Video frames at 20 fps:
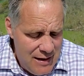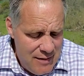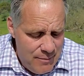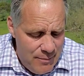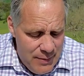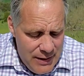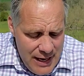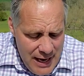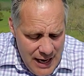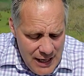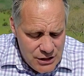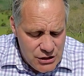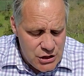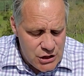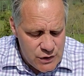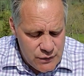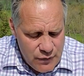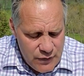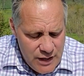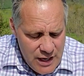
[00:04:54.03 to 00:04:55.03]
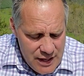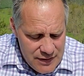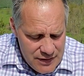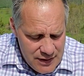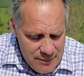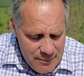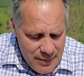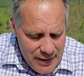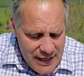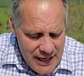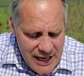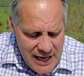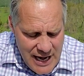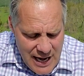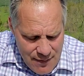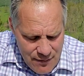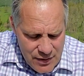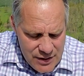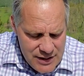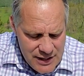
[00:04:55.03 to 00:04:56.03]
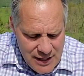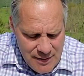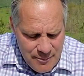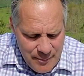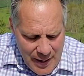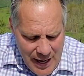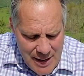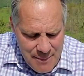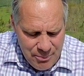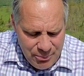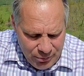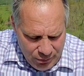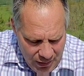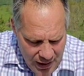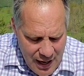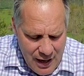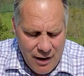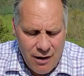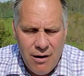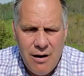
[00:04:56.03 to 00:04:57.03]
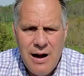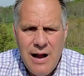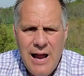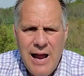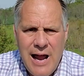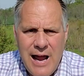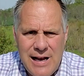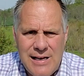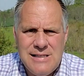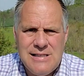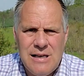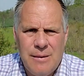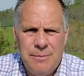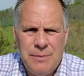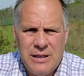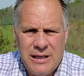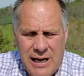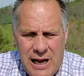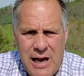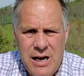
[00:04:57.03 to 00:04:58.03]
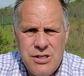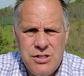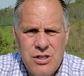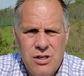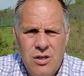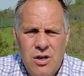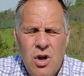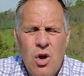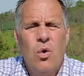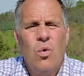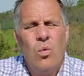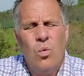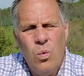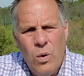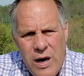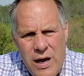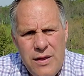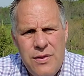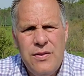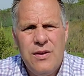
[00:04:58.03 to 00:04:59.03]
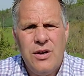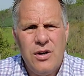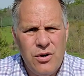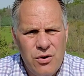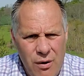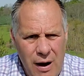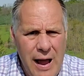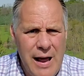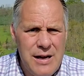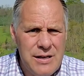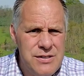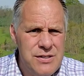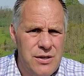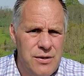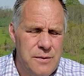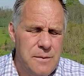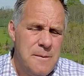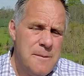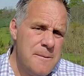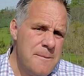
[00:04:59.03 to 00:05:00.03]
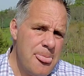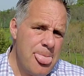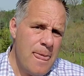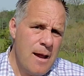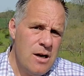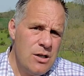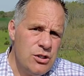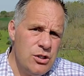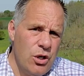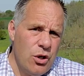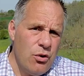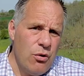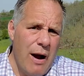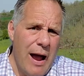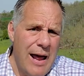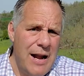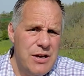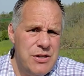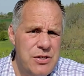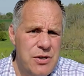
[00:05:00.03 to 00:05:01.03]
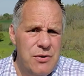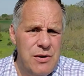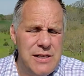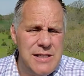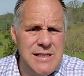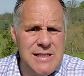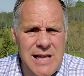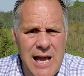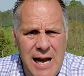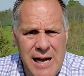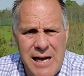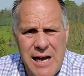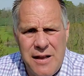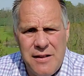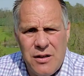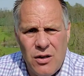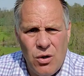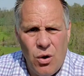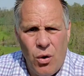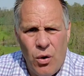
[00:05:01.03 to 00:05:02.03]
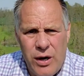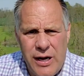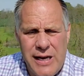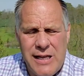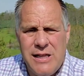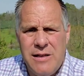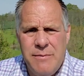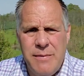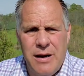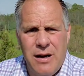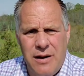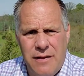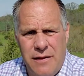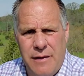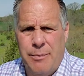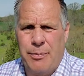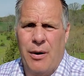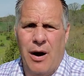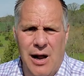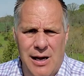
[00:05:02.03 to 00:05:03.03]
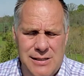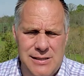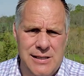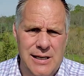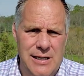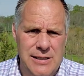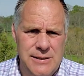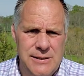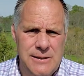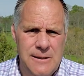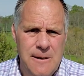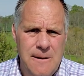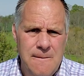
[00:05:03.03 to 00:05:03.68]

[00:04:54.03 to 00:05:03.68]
Be anxious for nothing, but in everything by prayer and supplication with gratitude. So gratitude is thanking the Lord in the middle of the process.